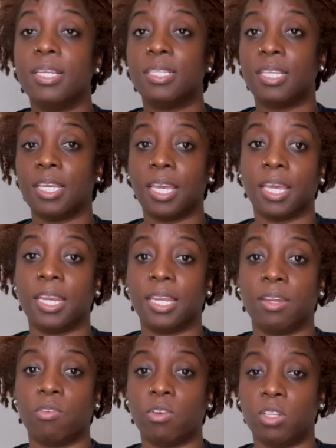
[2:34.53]
to get
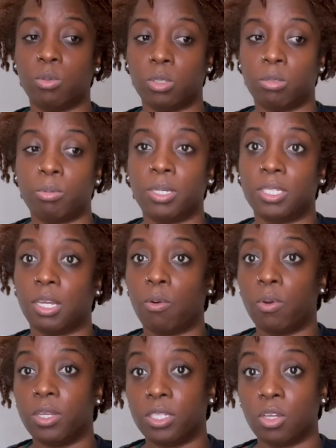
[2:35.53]
it retwisted because I
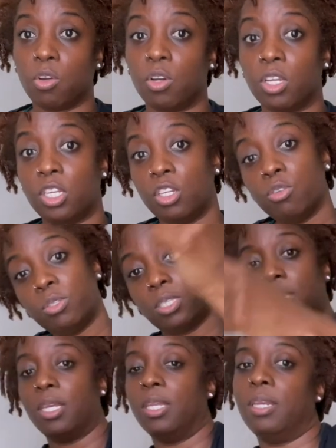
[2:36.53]
wanted to go to
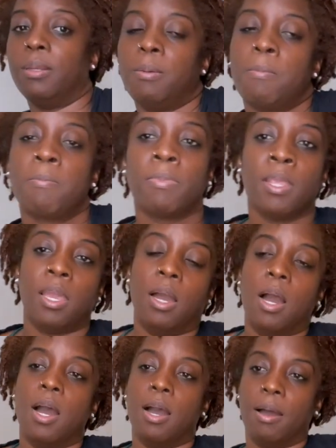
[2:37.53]
Houston,
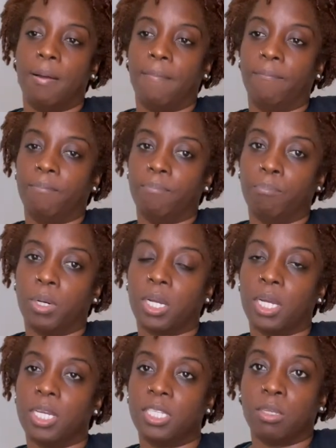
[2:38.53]

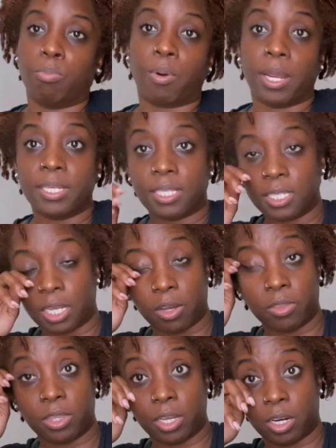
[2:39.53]
because the prices
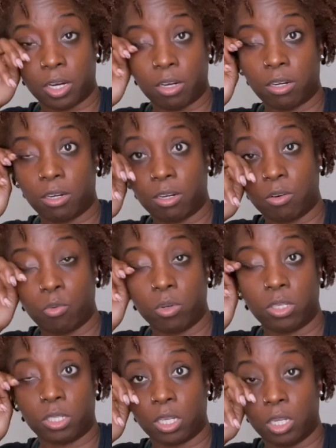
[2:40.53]
out there
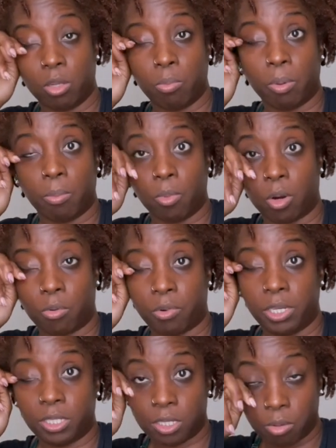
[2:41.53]
was a little bit more
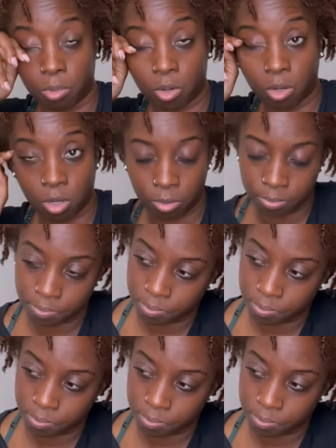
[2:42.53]
reasonable,